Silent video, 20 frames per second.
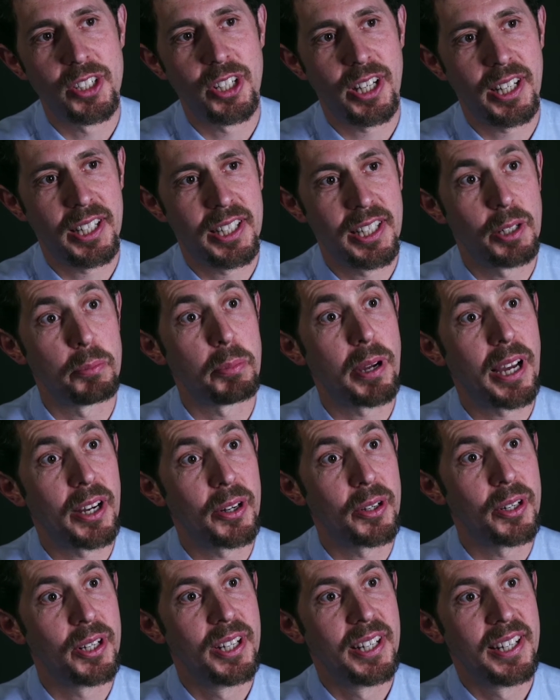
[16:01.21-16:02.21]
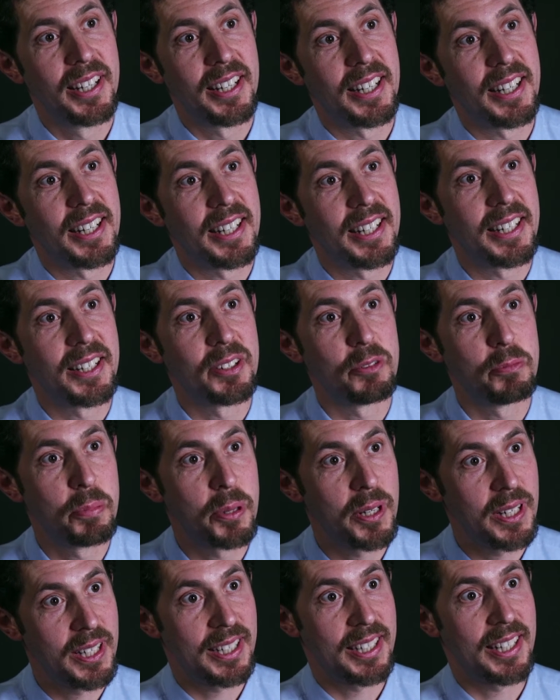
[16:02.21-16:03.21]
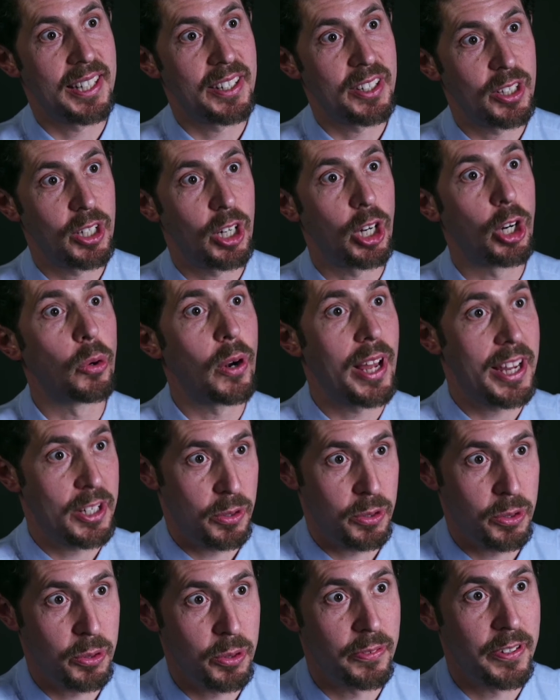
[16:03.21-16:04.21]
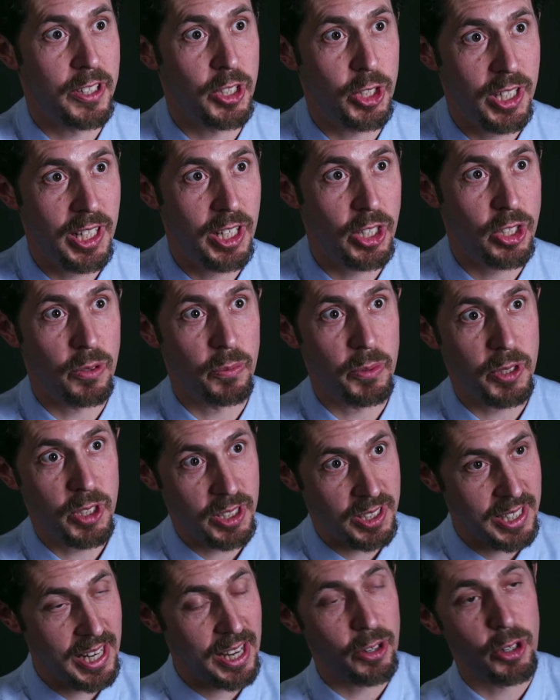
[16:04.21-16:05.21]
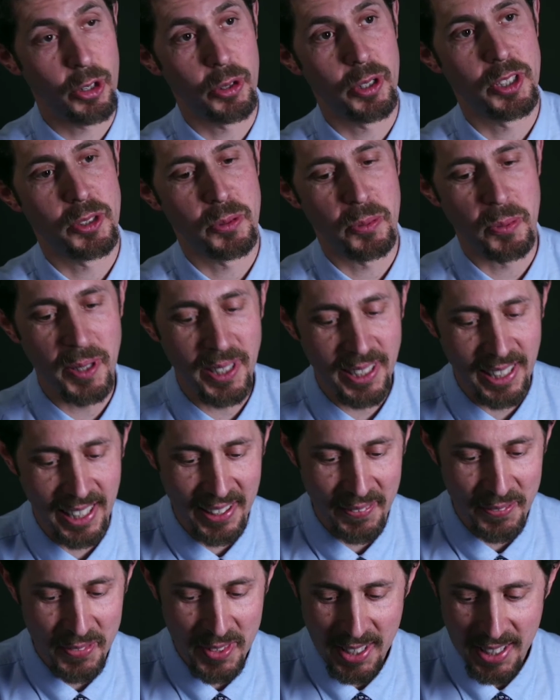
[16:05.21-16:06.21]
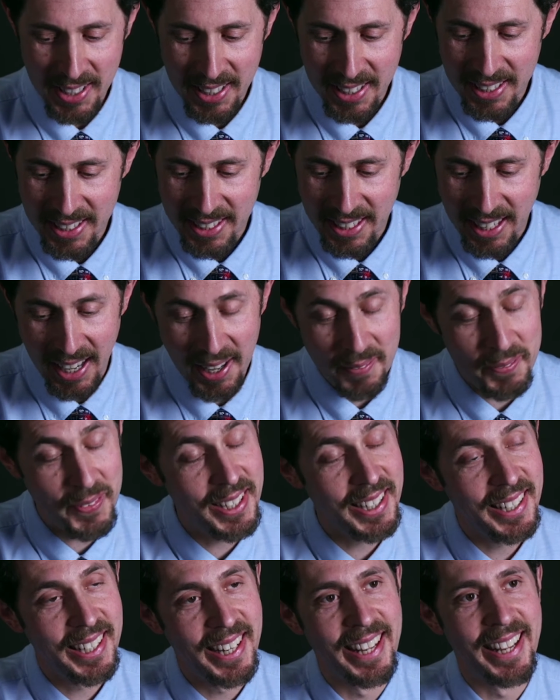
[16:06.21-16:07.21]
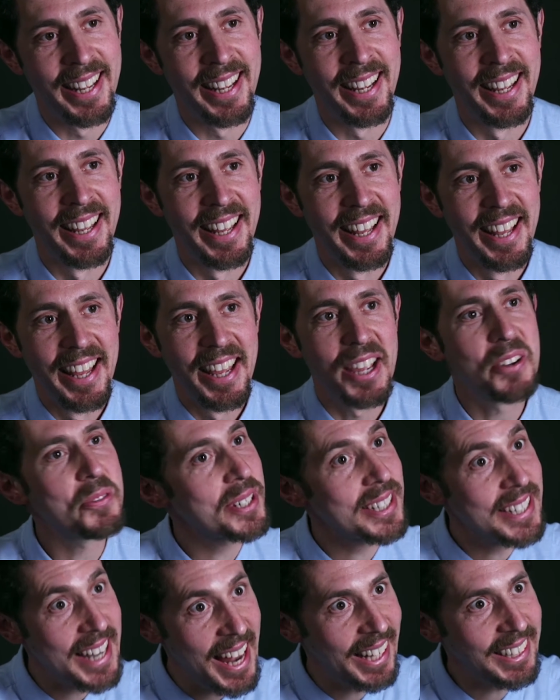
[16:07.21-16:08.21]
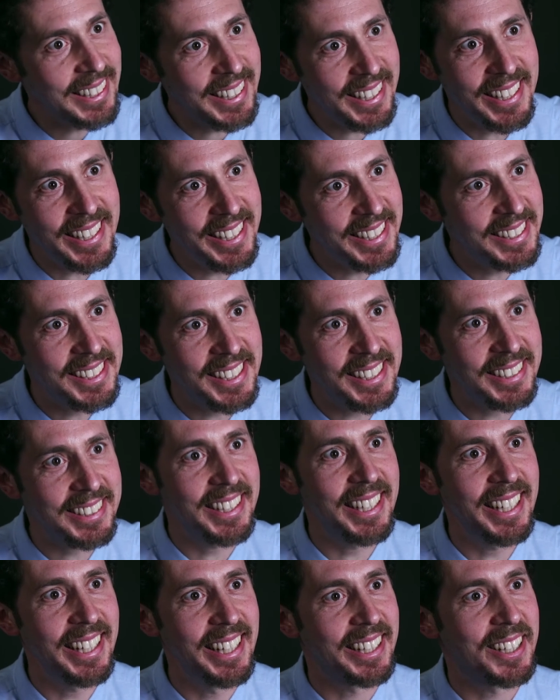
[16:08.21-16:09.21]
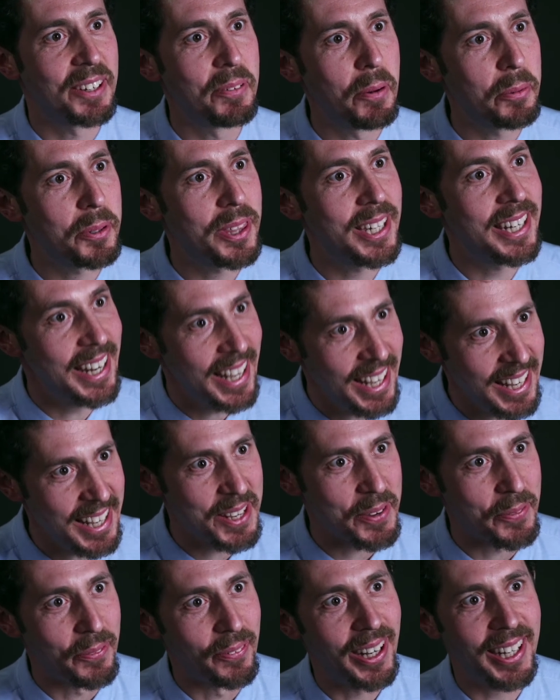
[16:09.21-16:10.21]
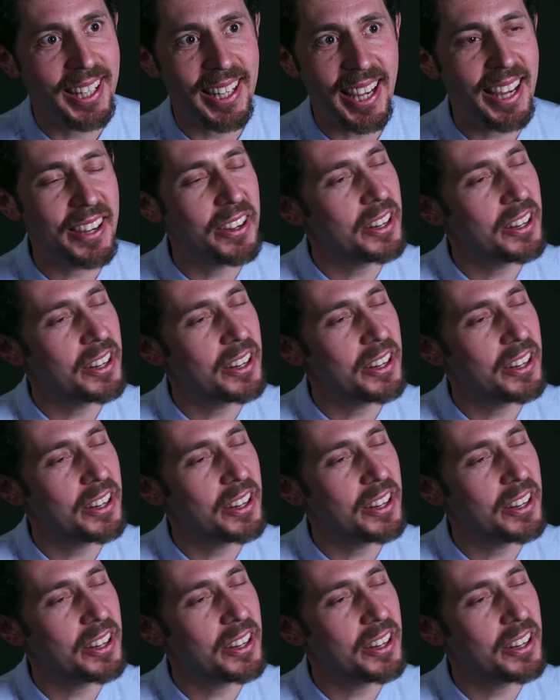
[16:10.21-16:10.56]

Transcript: talking about putting together a graduate school of education, which is now known as Relay. I mean, it was not the easiest thing to come up with a name, right?